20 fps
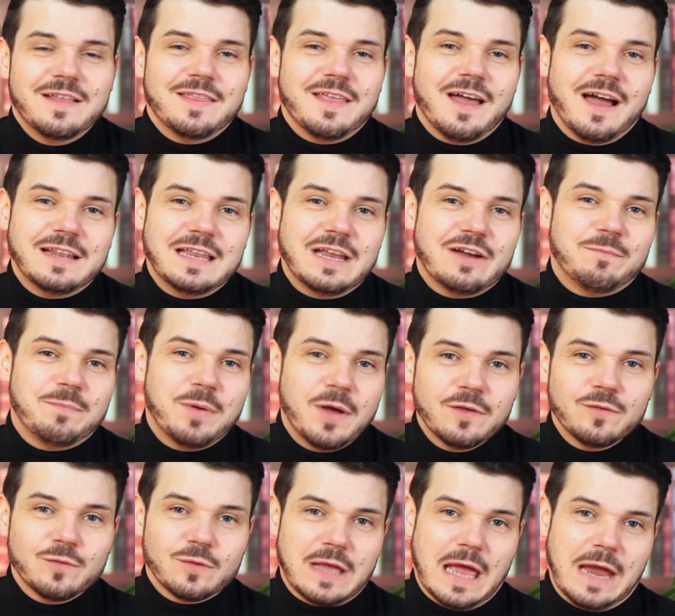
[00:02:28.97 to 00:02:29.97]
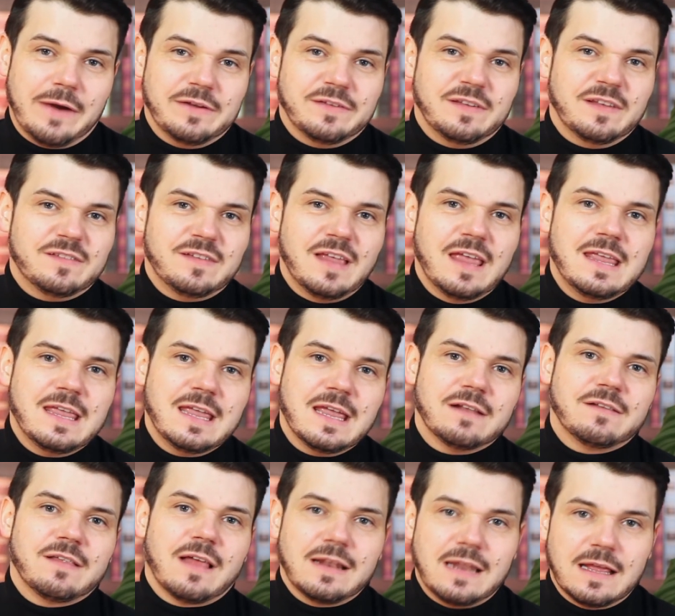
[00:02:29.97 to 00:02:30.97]
The idea of personal care is it's taking
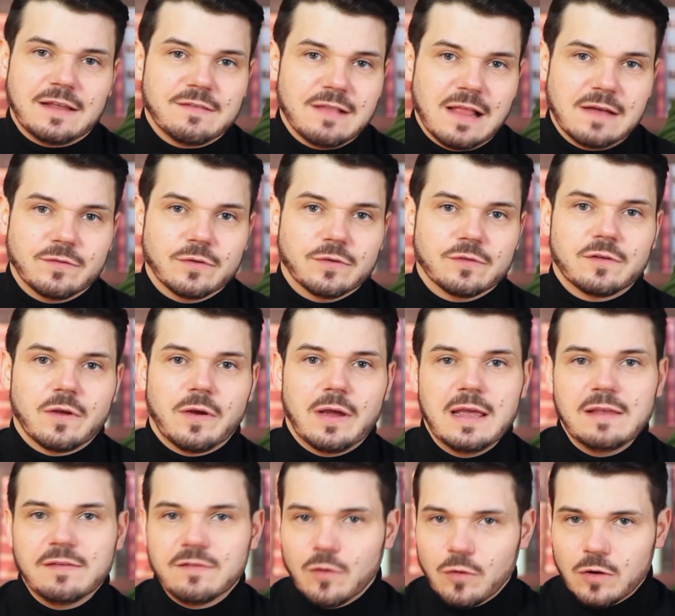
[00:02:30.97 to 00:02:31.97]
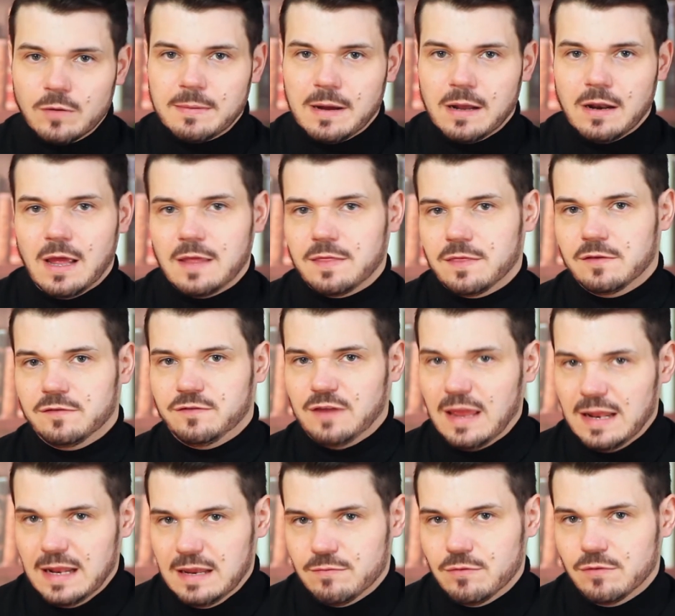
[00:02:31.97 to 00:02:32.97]
it to that next level. So it's talking about like the
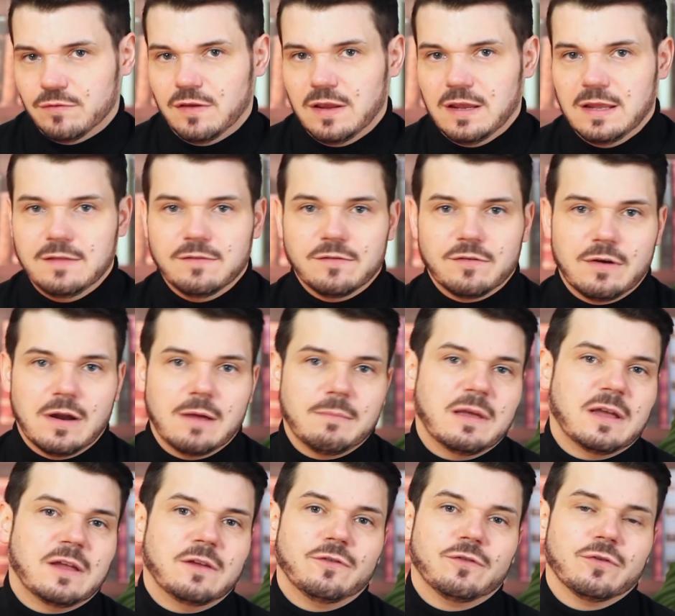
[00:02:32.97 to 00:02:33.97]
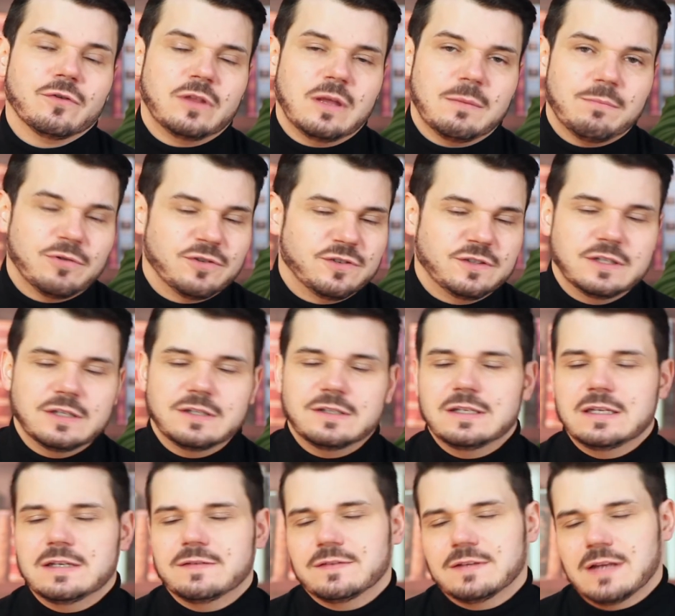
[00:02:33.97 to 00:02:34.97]
daily routines around making sure that you're brushing your
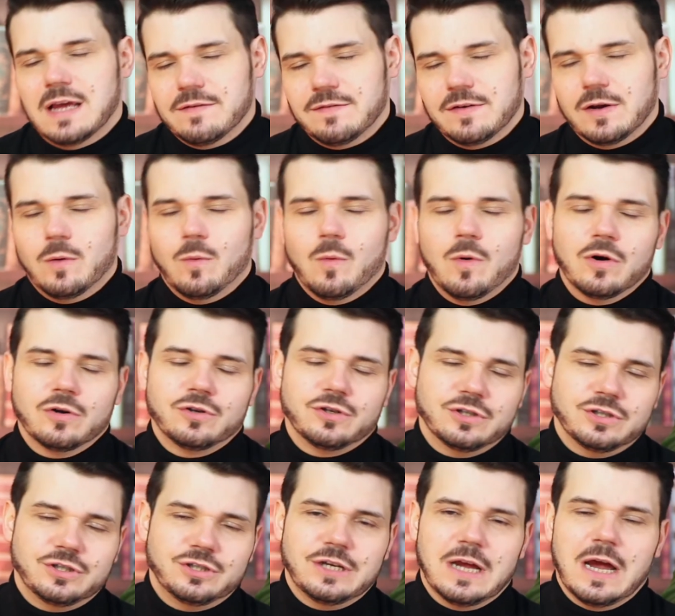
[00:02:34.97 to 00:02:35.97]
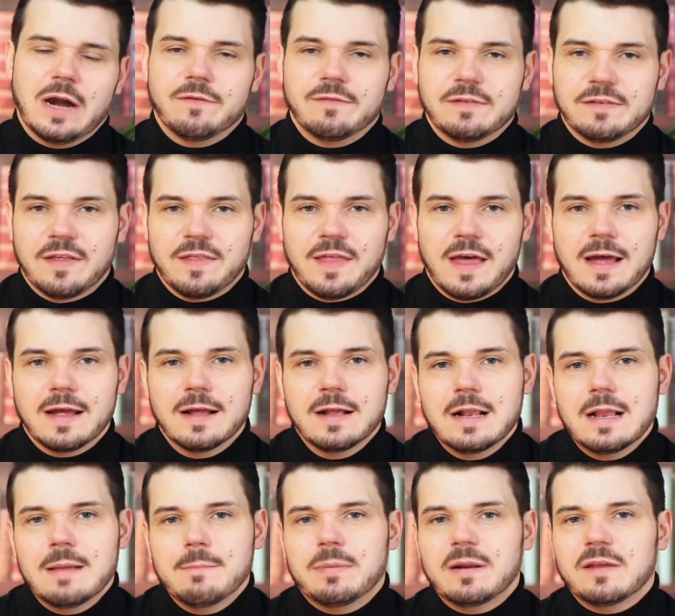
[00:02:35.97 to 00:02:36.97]
teeth and having a wash and shower and things like that.
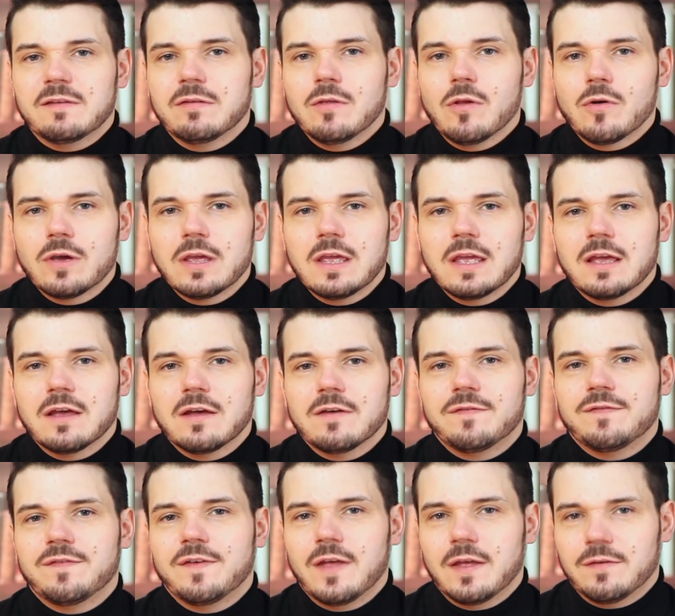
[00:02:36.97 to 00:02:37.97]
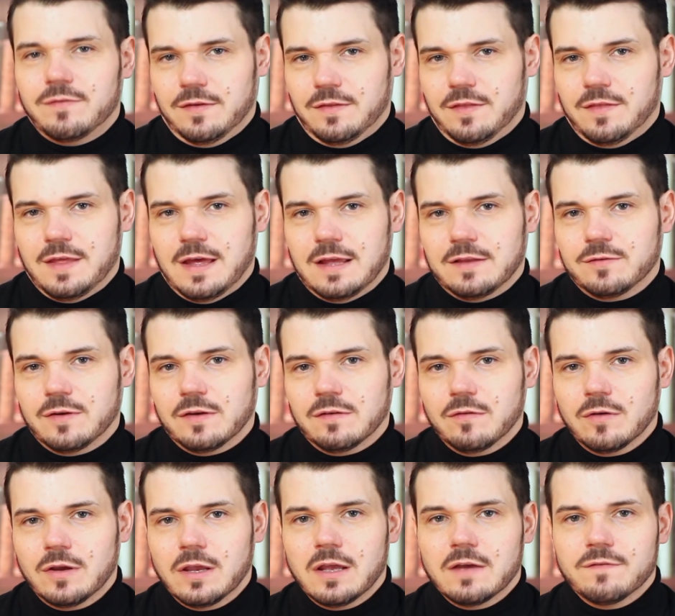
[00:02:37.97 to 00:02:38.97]
But it's looking at further than that. So it's
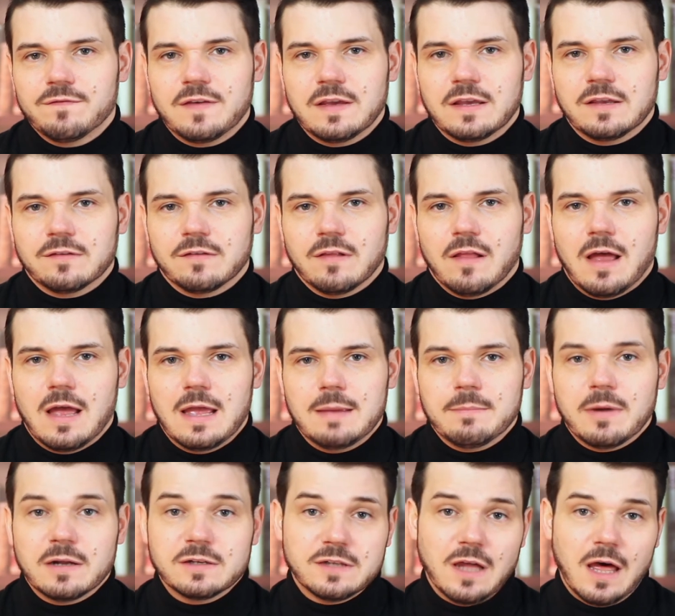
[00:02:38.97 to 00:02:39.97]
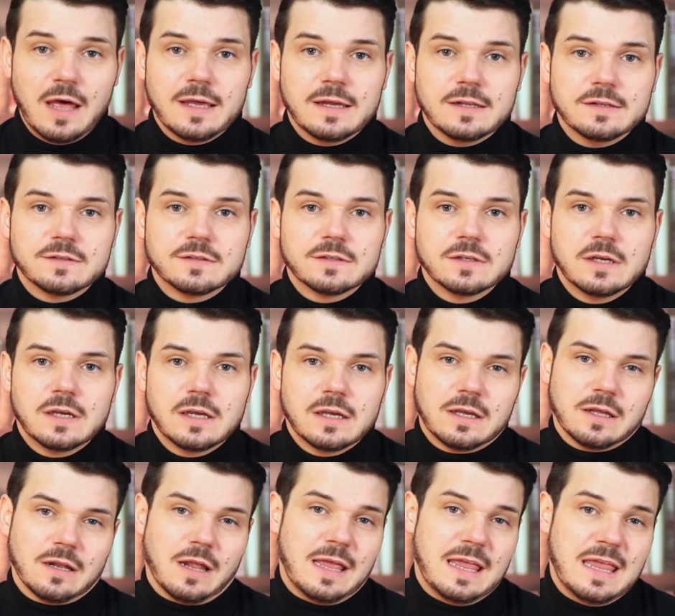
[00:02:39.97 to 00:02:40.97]
looking at things like my diet.
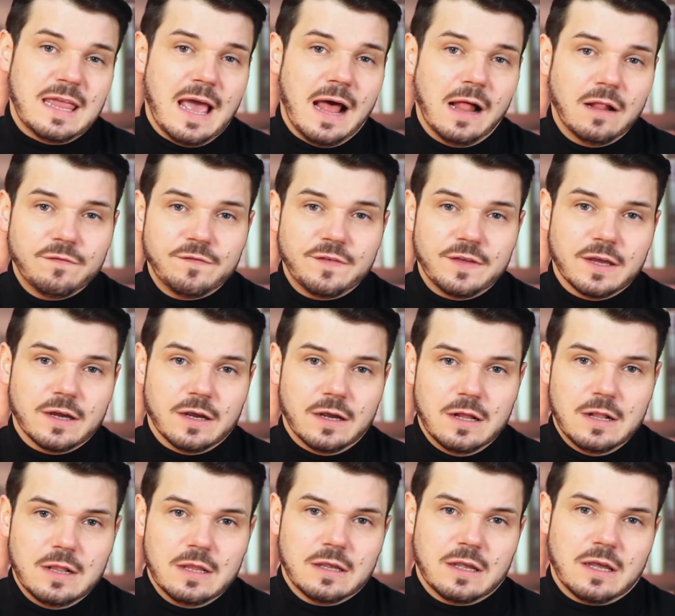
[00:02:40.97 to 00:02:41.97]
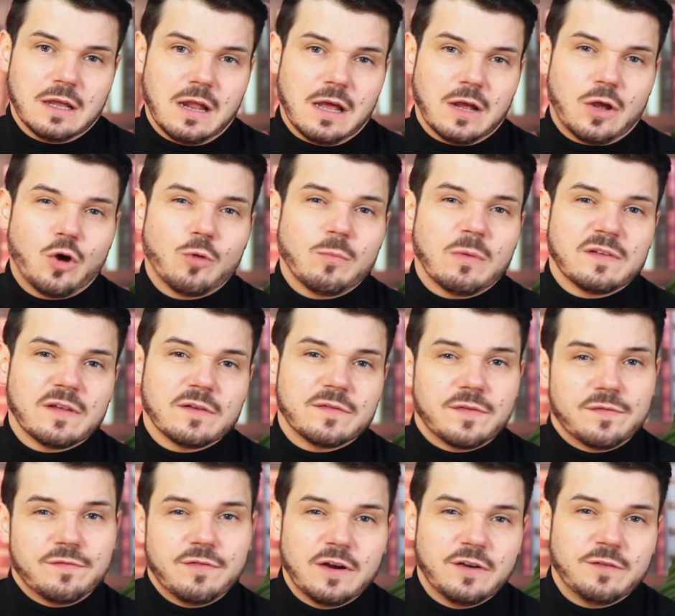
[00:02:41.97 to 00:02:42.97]
Can I eat healthier? Can I cook myself
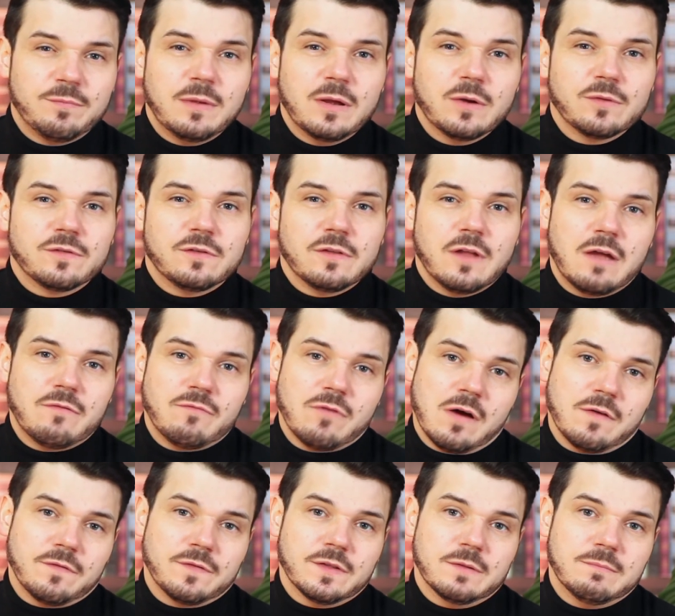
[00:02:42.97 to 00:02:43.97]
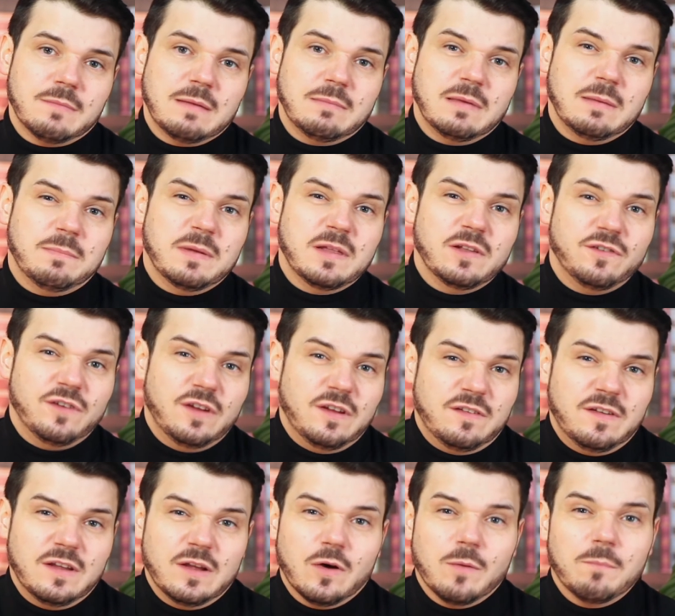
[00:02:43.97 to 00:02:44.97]
a fresh meal tonight rather than maybe binge
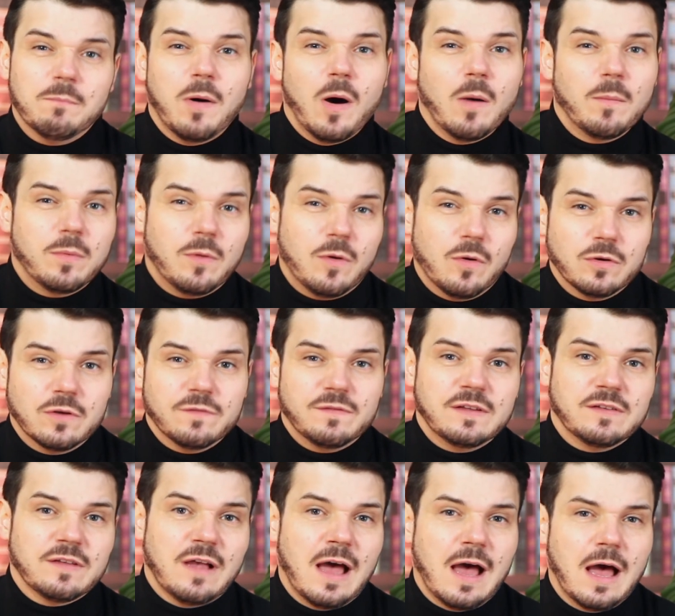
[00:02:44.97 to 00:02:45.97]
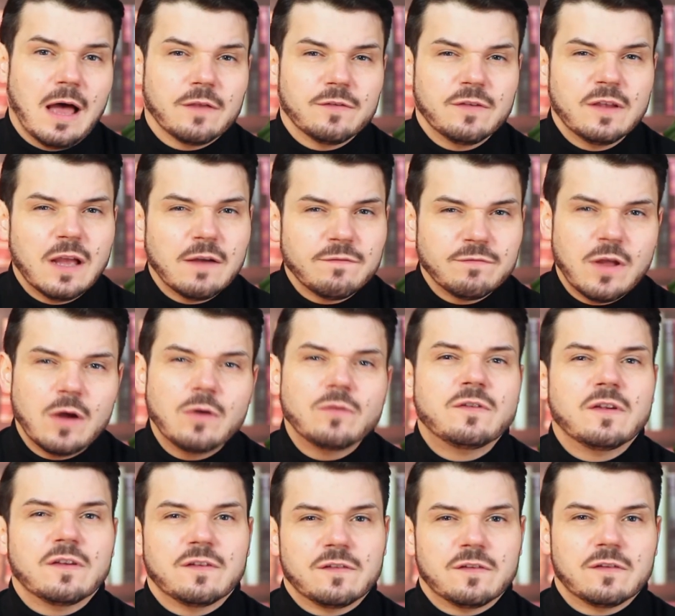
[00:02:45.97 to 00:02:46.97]
eating on popcorn and things like that? So I think I've
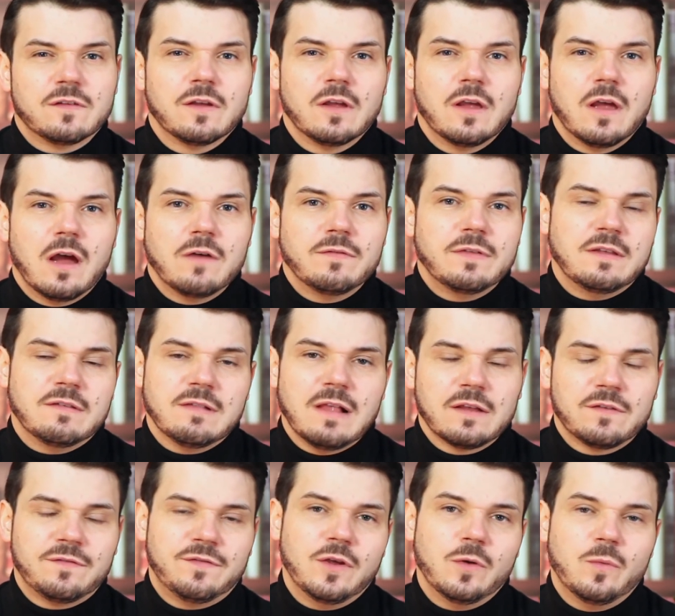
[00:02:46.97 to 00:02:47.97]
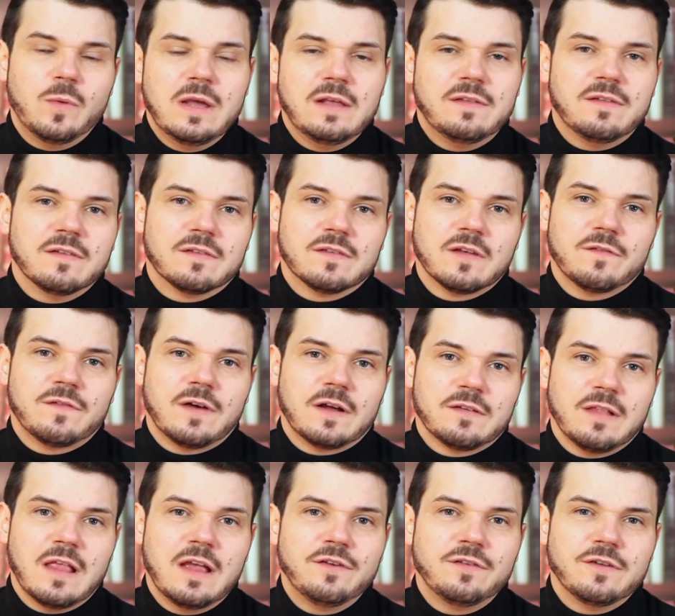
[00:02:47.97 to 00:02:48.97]
noticed over these last few weeks in
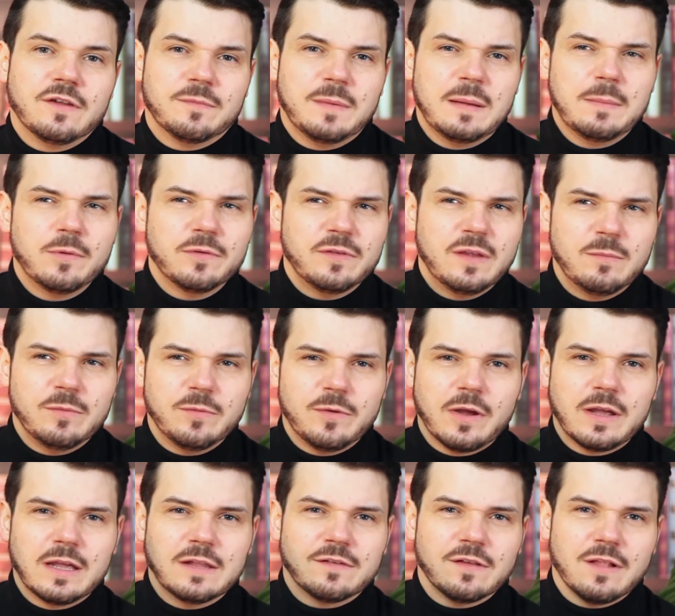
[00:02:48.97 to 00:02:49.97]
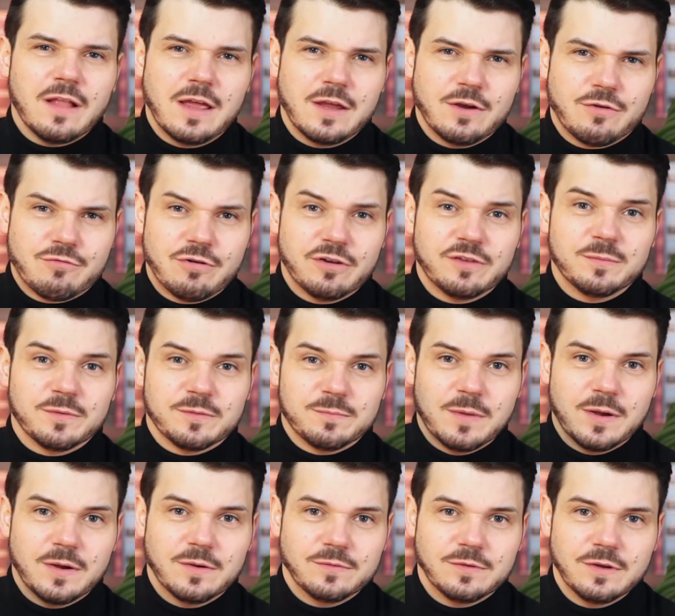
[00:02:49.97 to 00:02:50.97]
self-isolation is people seem to be going into like Christmas
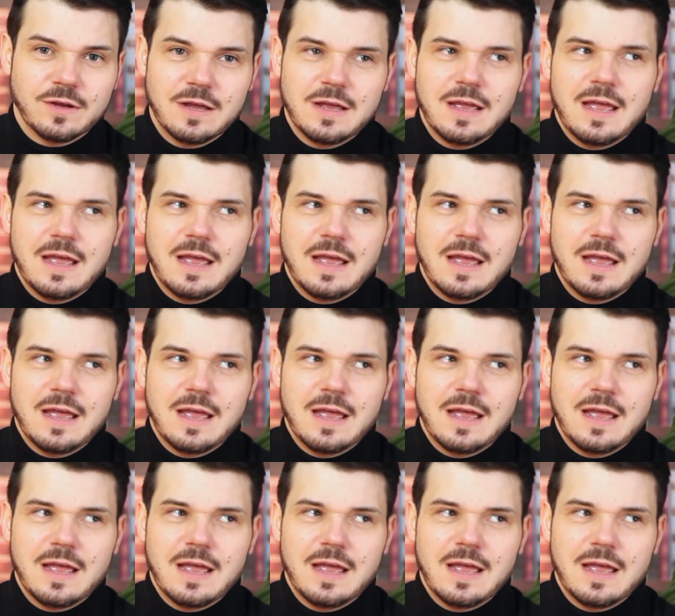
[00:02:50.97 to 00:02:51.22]
mode.